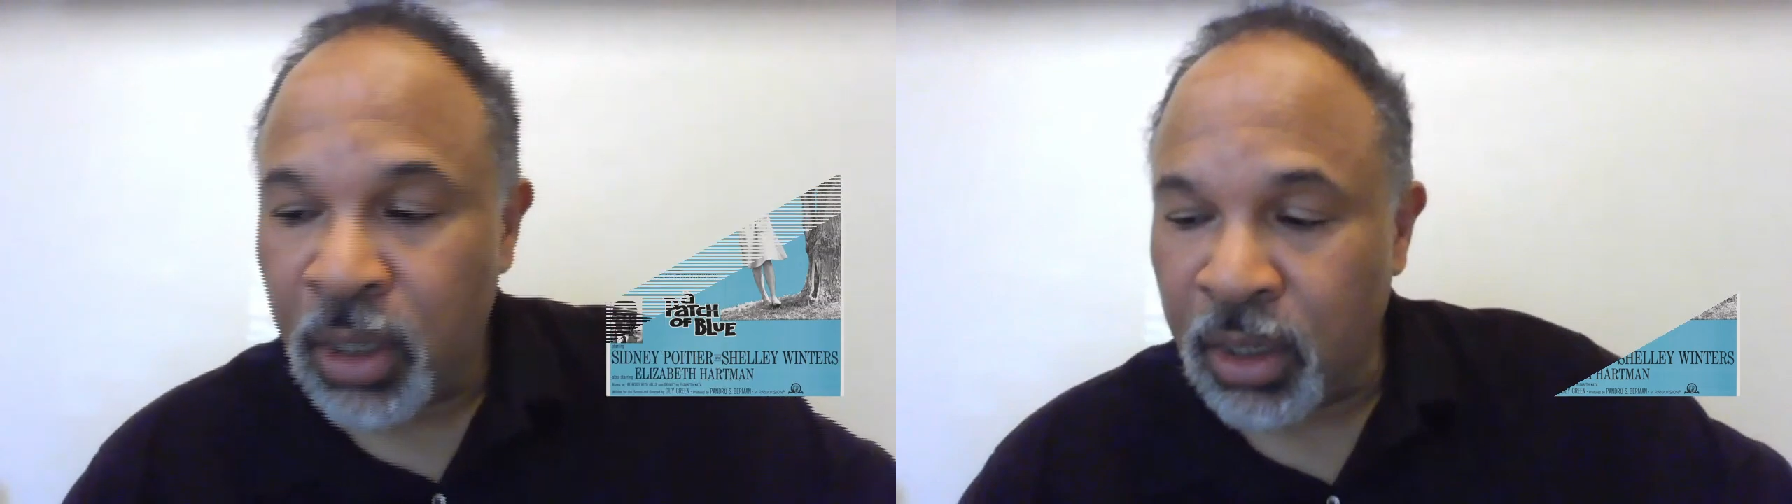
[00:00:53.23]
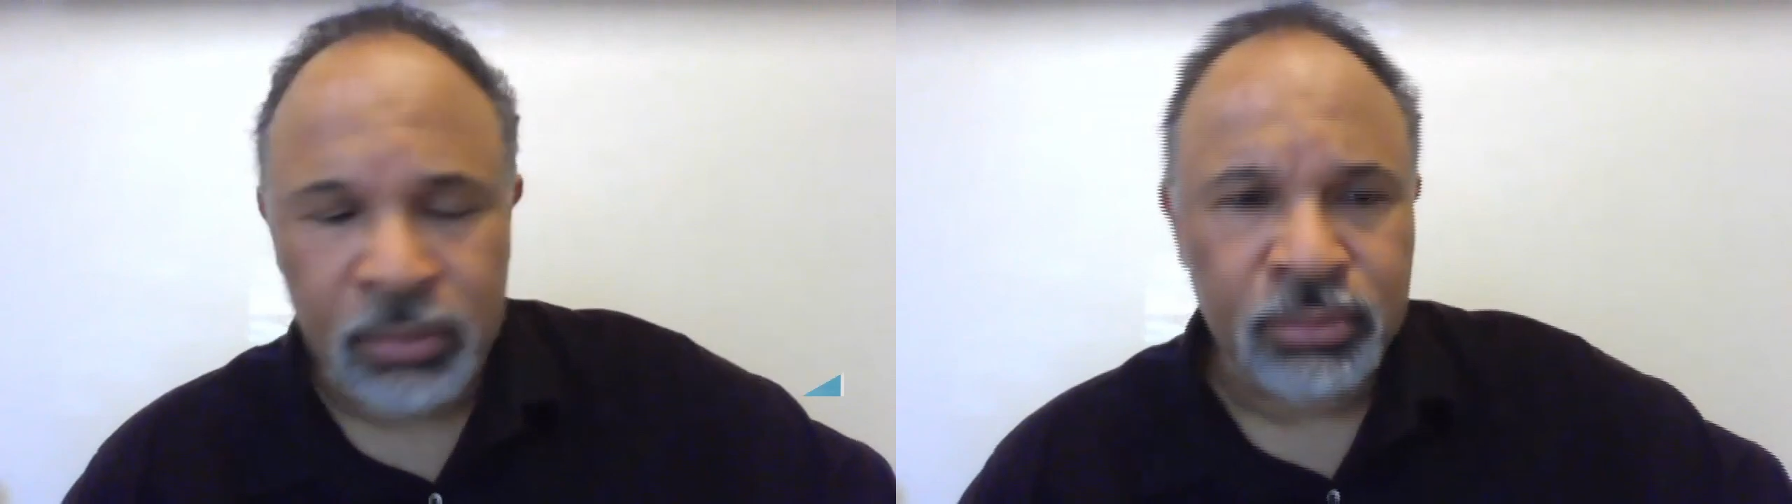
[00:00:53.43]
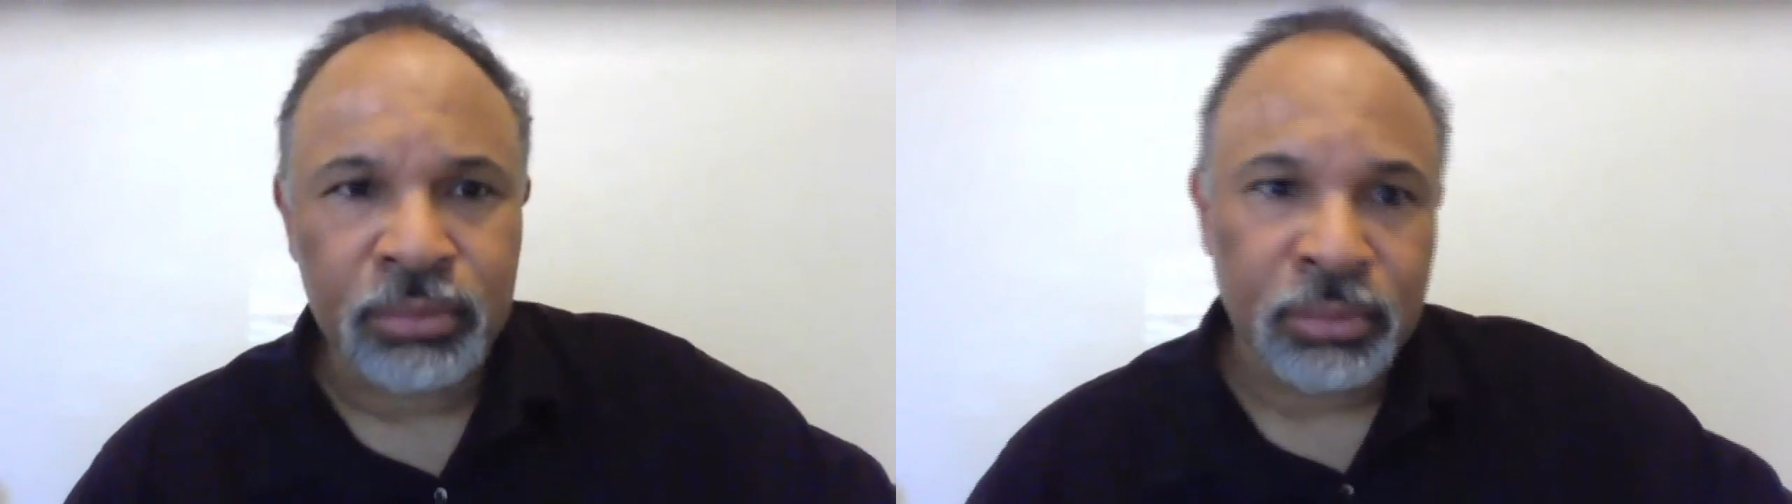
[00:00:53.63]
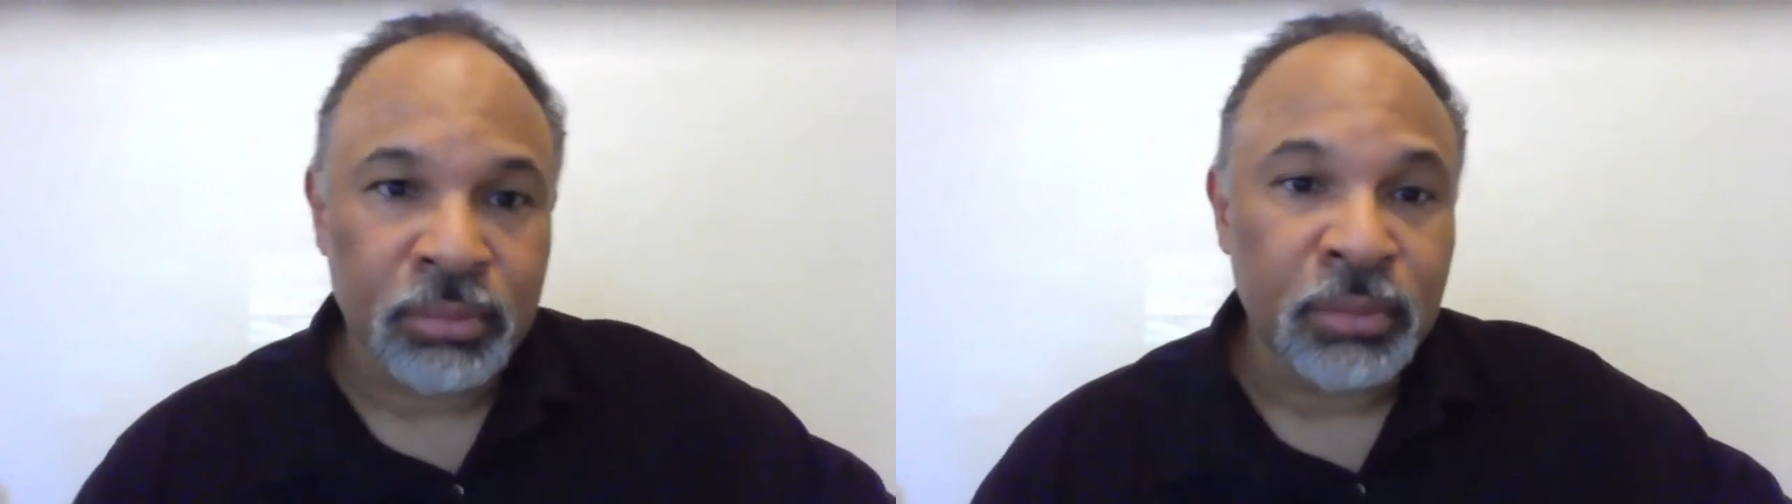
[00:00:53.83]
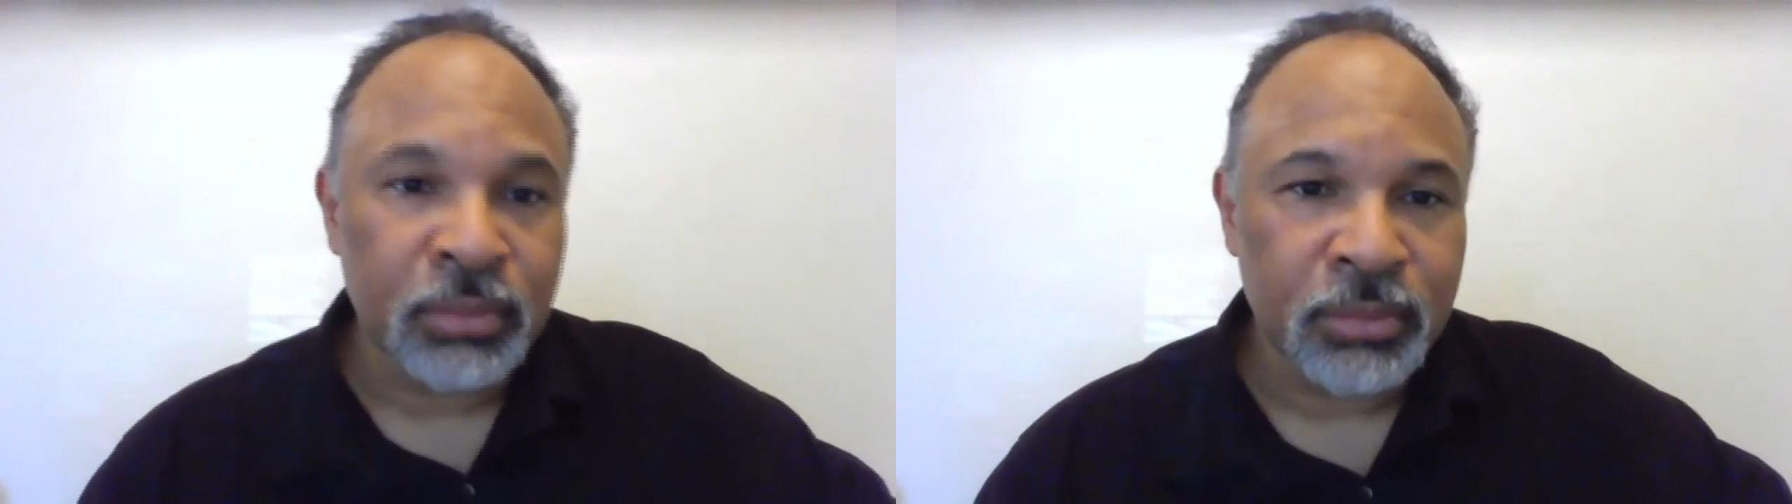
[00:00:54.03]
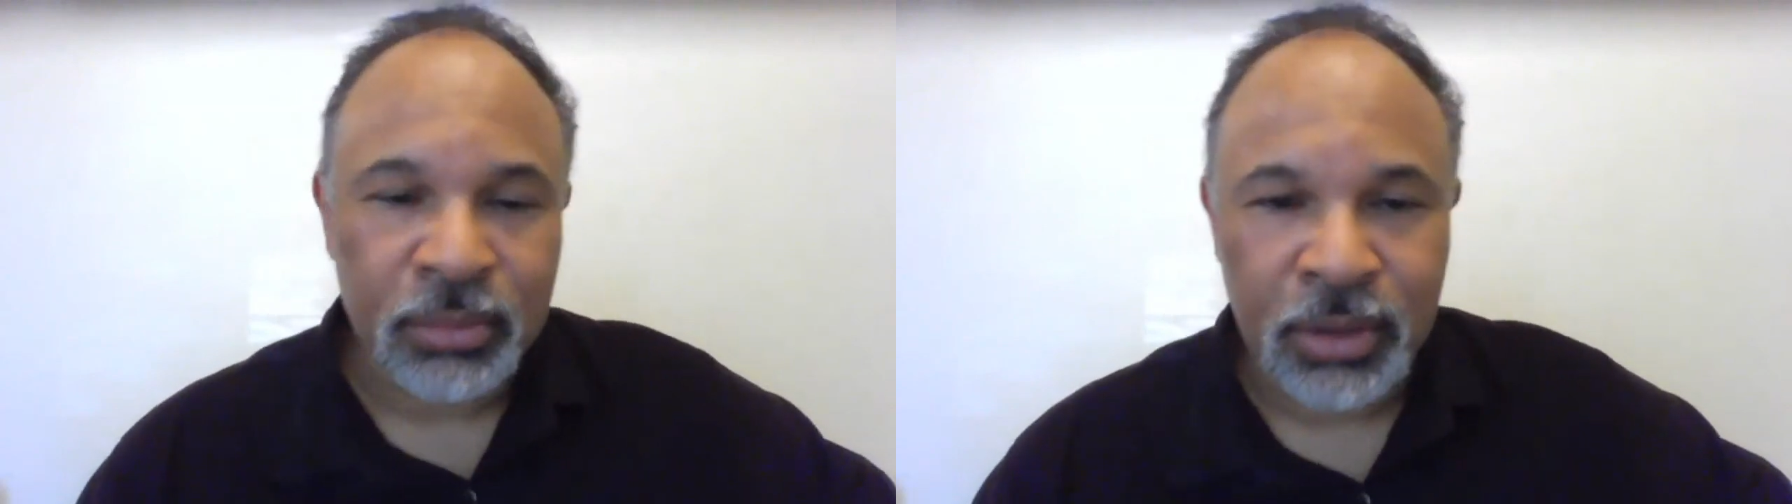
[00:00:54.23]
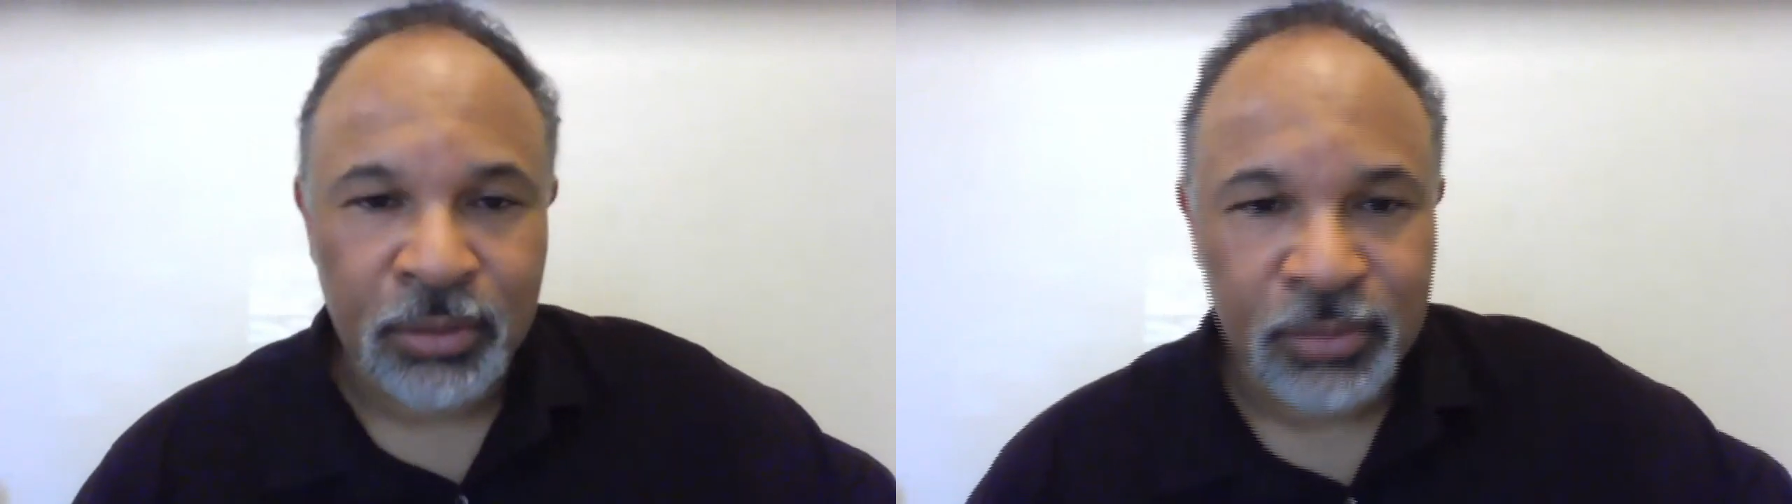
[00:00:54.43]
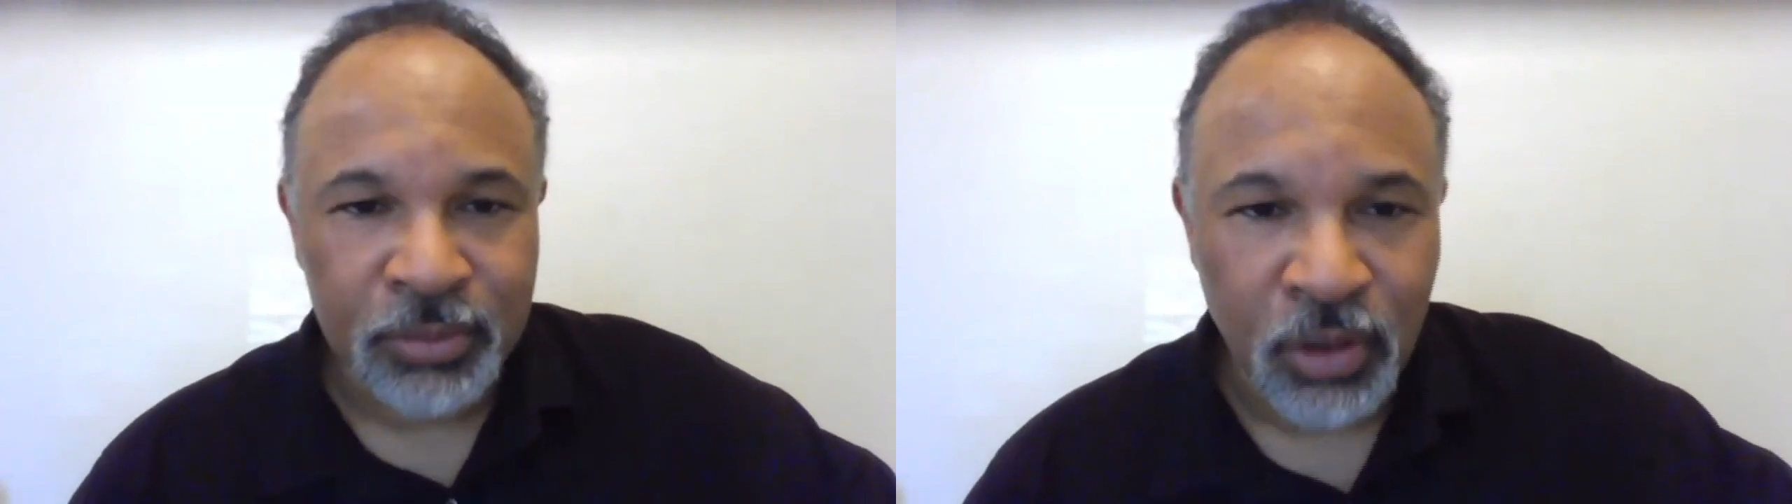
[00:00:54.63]

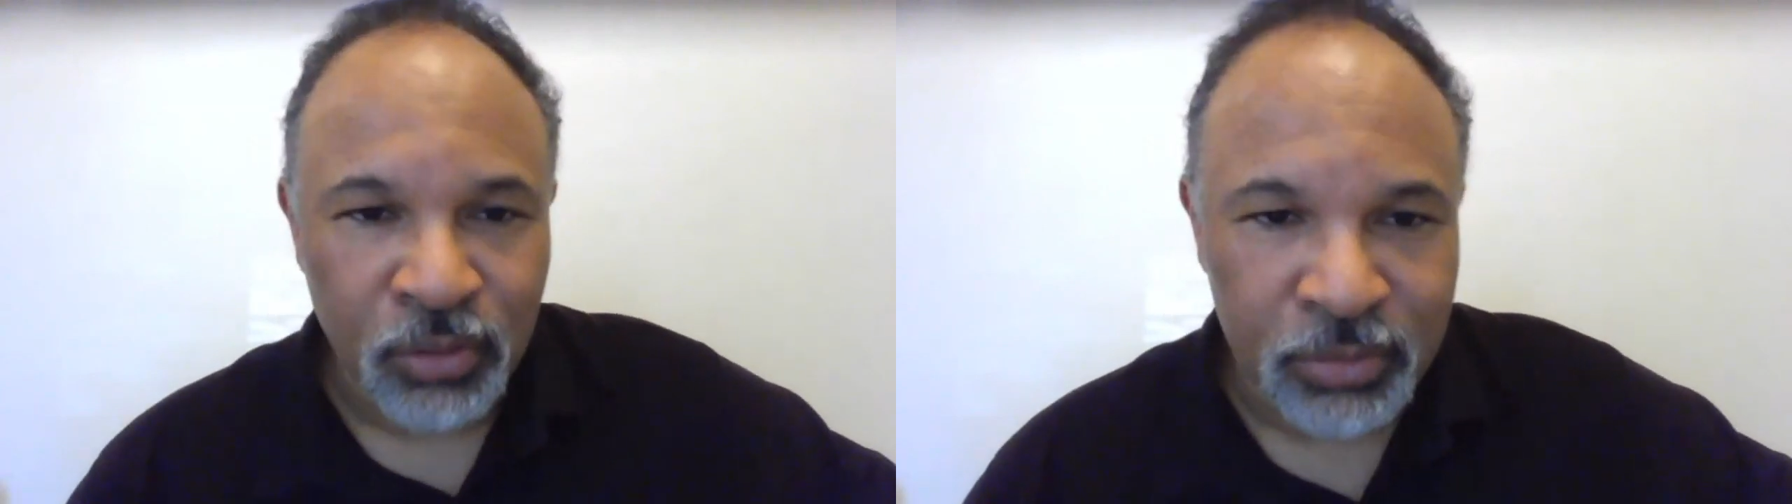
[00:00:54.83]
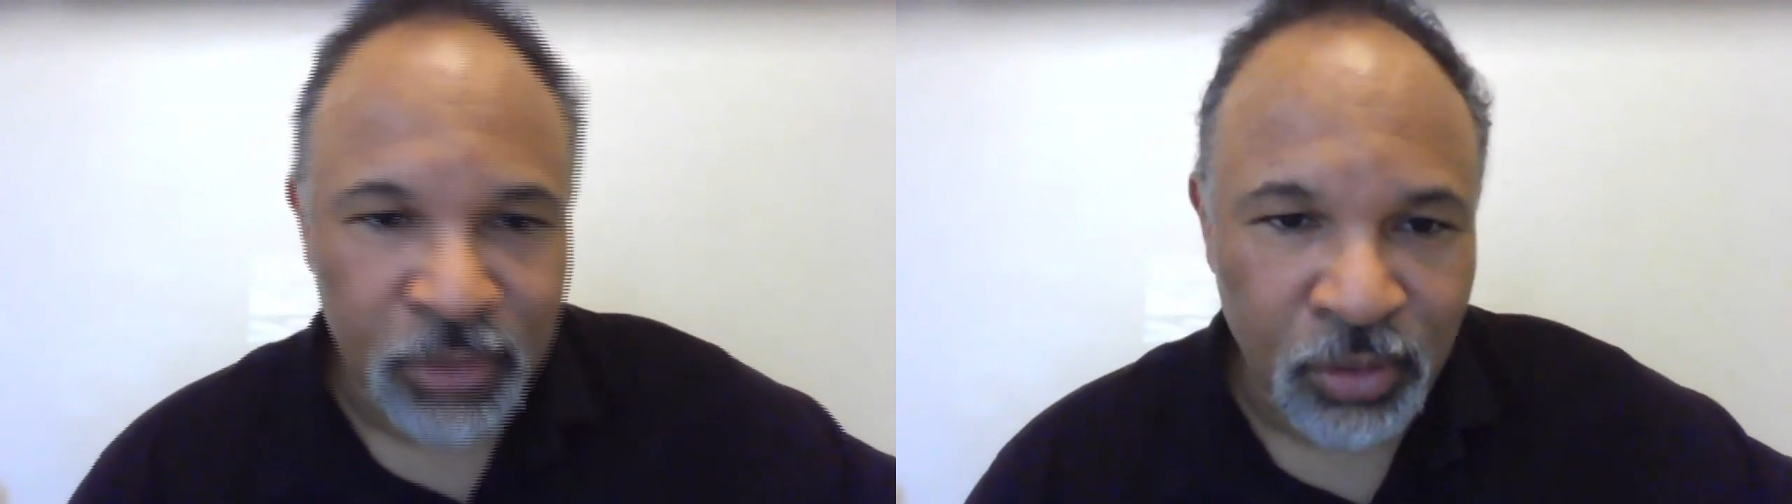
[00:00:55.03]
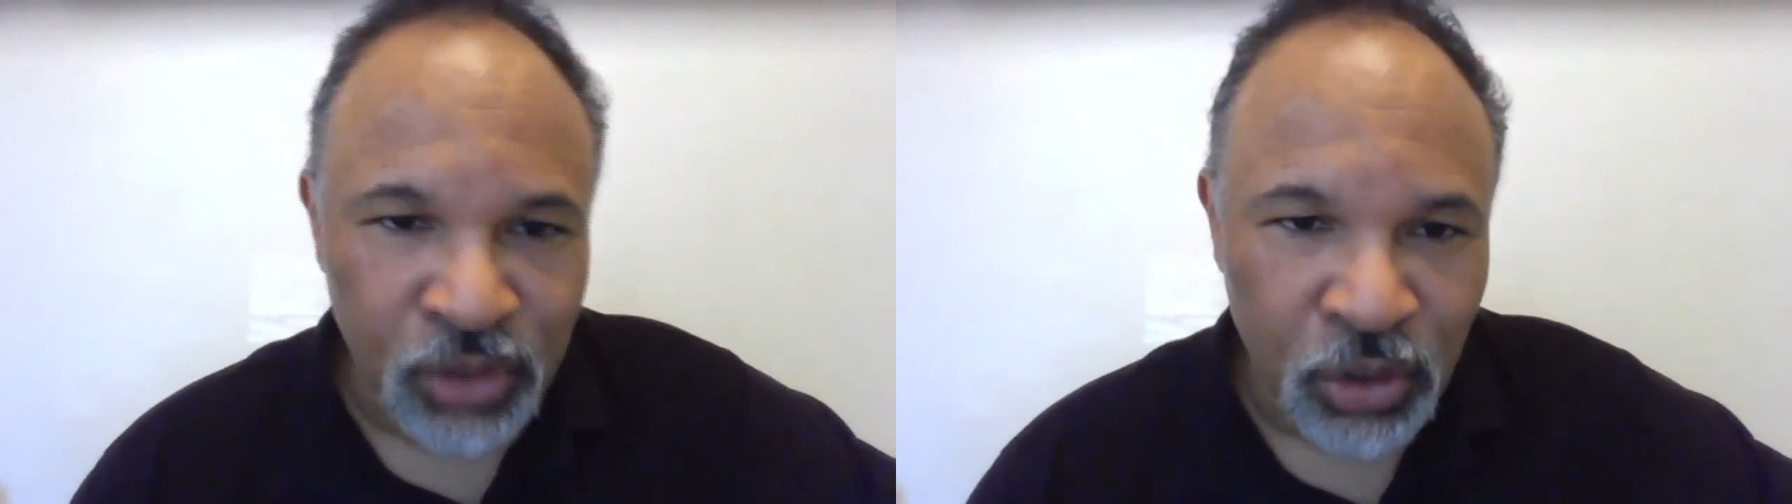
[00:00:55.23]
No